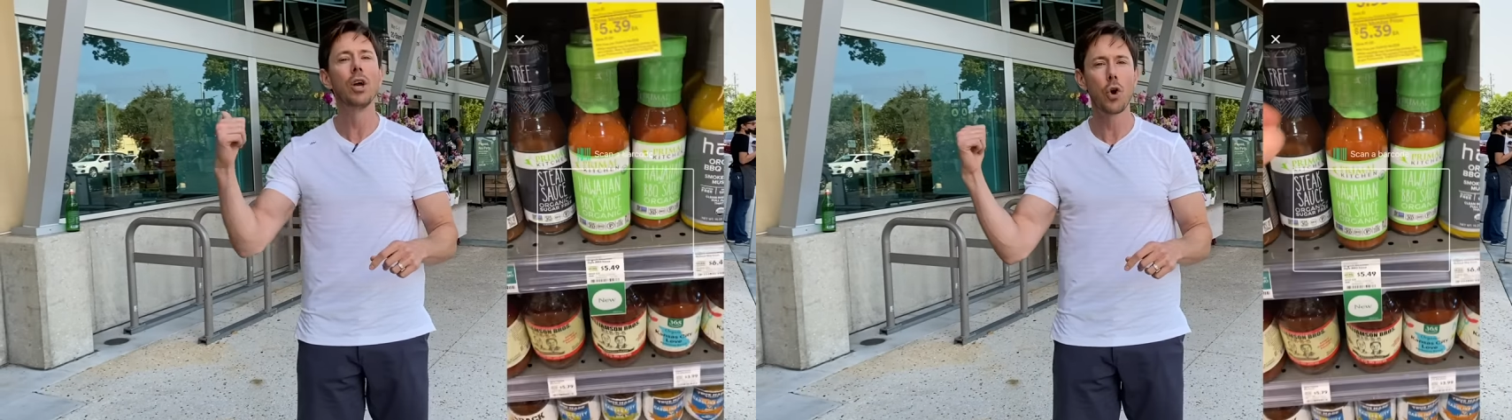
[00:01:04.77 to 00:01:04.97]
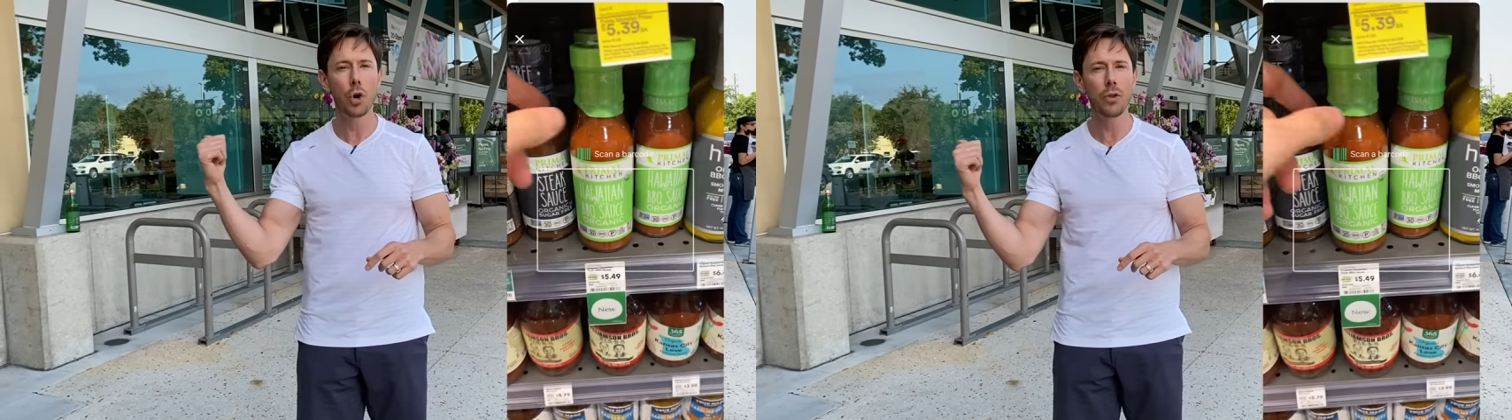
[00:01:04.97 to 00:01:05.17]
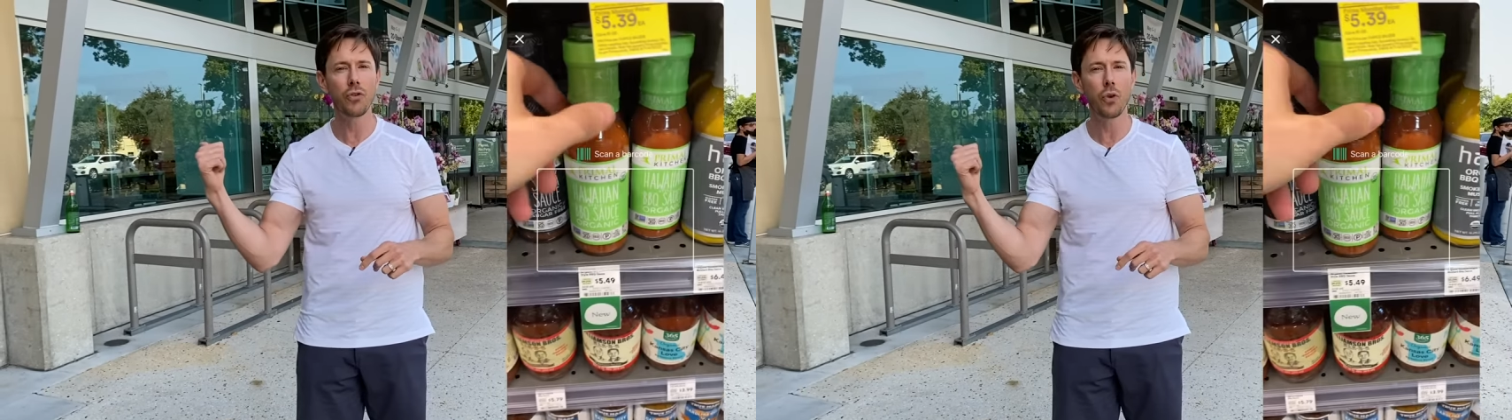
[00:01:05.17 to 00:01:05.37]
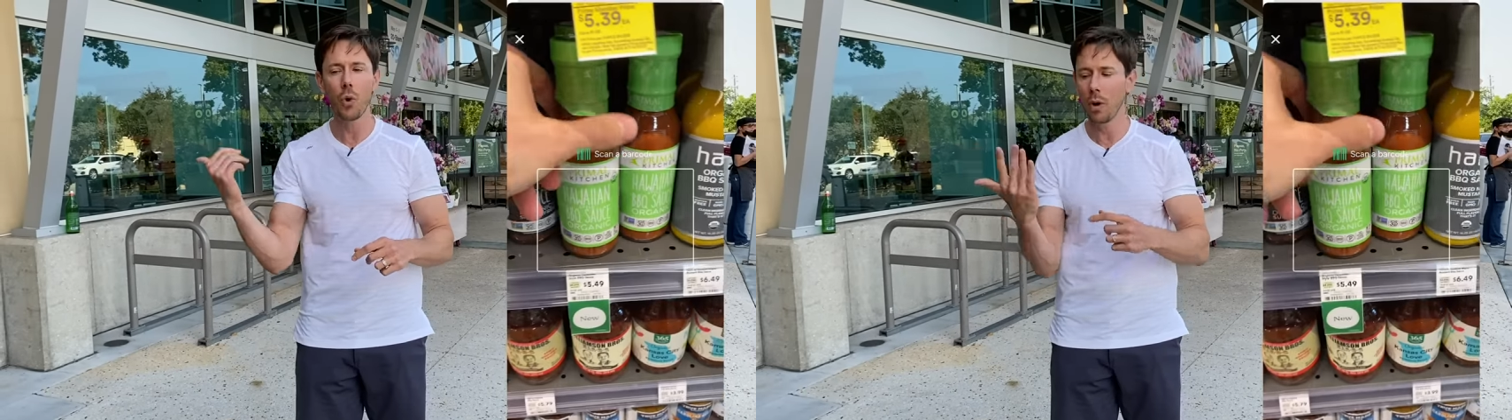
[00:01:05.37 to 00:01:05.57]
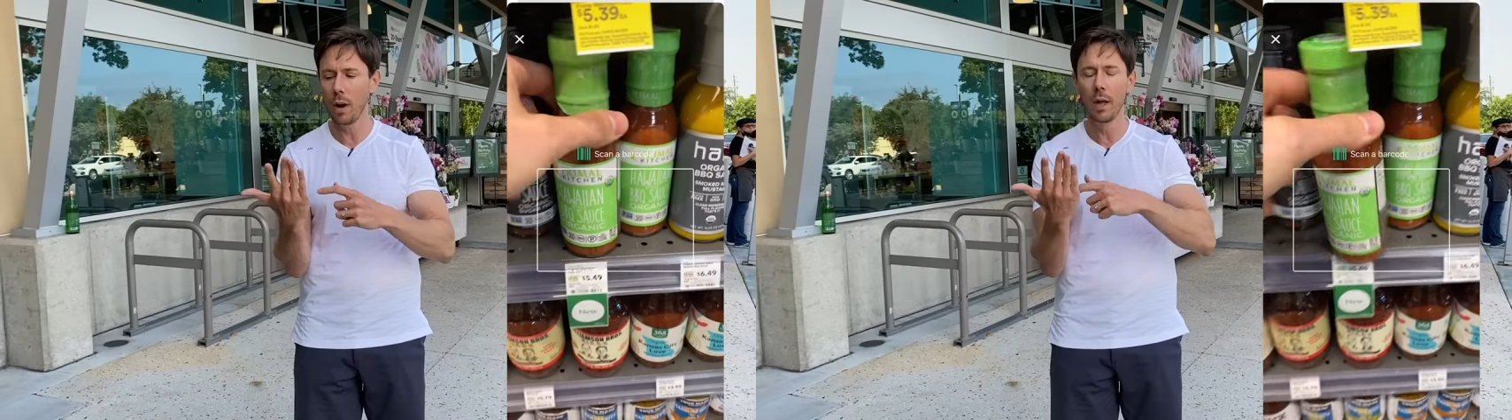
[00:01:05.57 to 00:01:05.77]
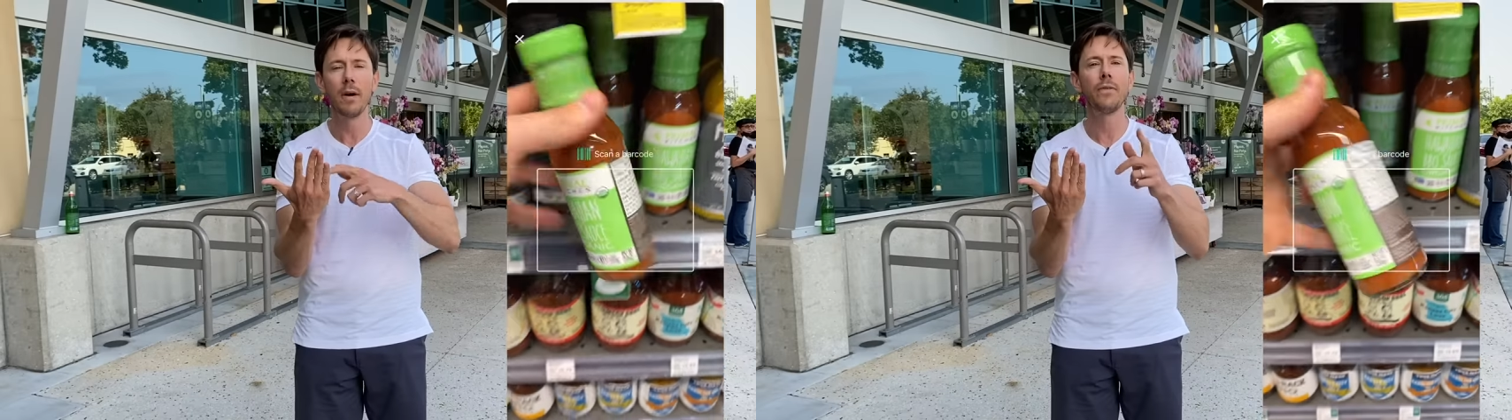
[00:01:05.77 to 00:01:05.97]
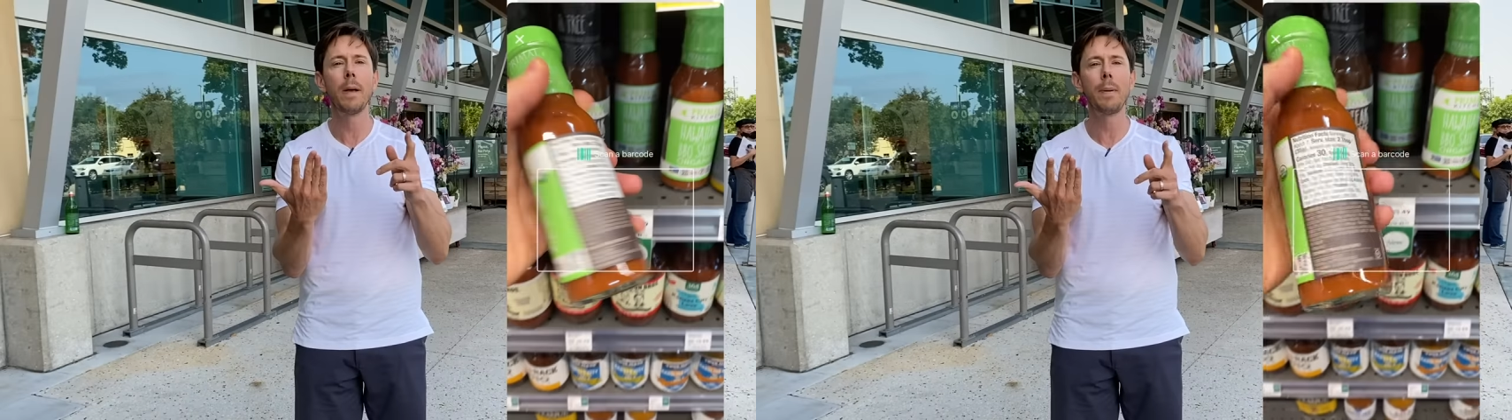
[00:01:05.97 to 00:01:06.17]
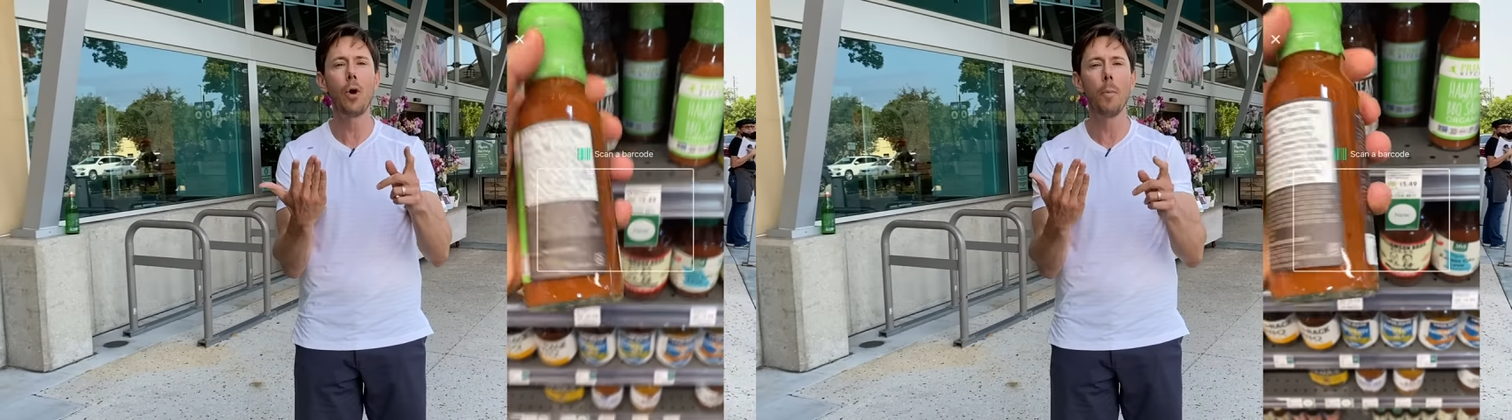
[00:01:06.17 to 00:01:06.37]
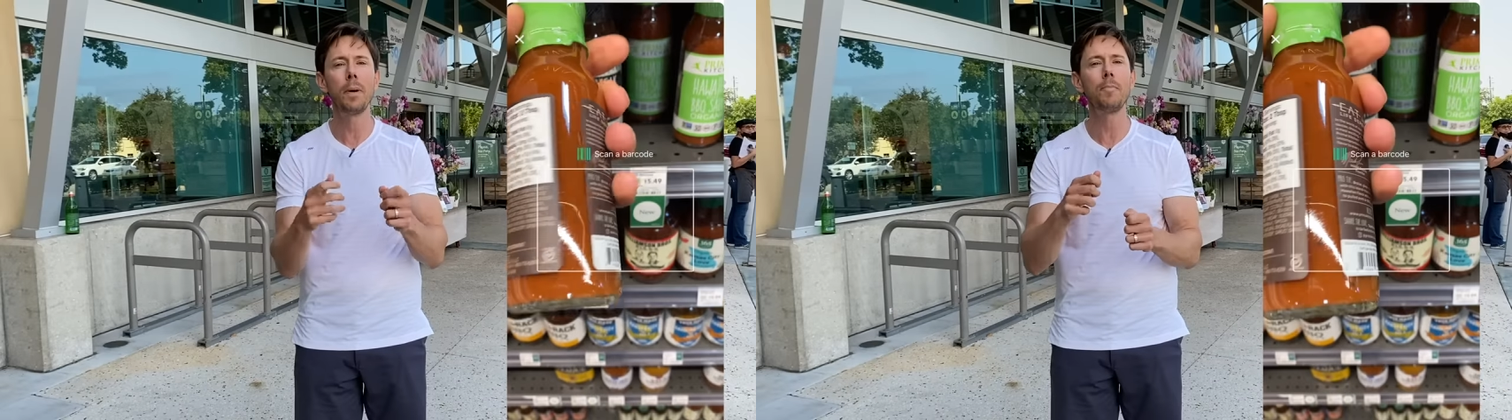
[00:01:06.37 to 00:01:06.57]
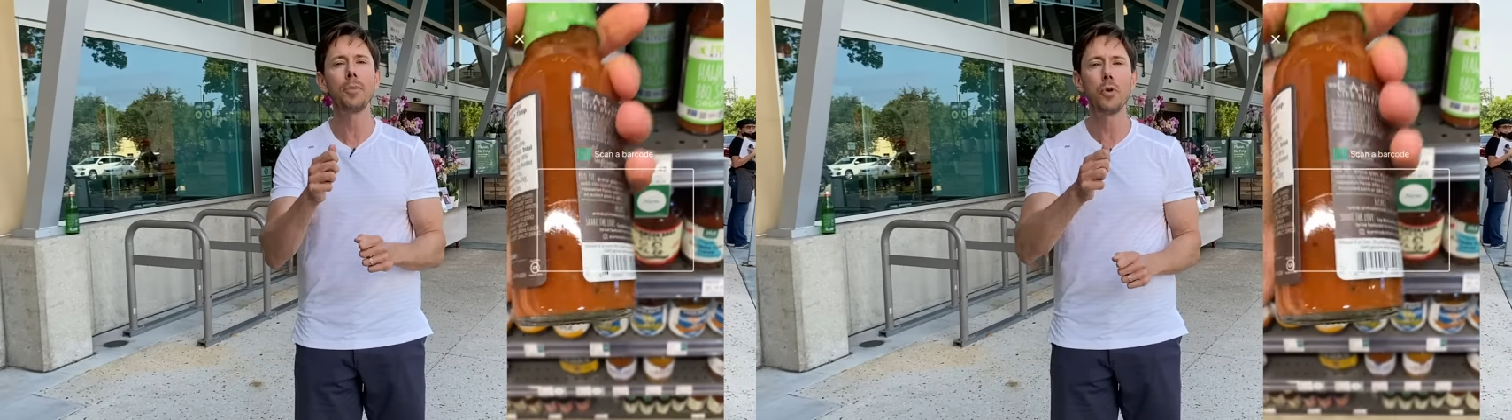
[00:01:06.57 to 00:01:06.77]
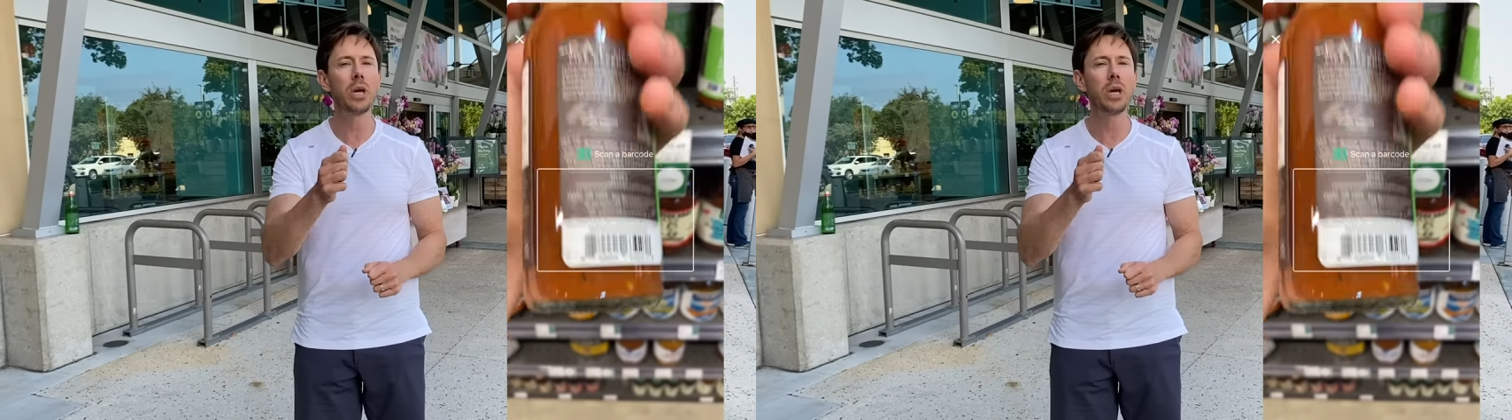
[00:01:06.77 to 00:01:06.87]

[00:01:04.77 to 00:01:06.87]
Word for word: Go to the store, flip it open,